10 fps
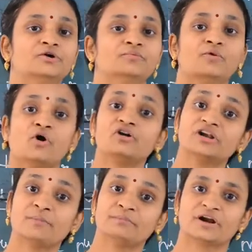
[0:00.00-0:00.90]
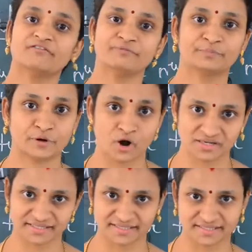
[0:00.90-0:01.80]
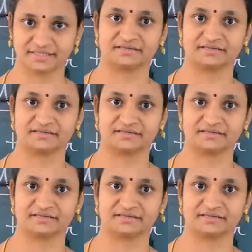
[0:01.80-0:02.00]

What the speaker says: more number of processor.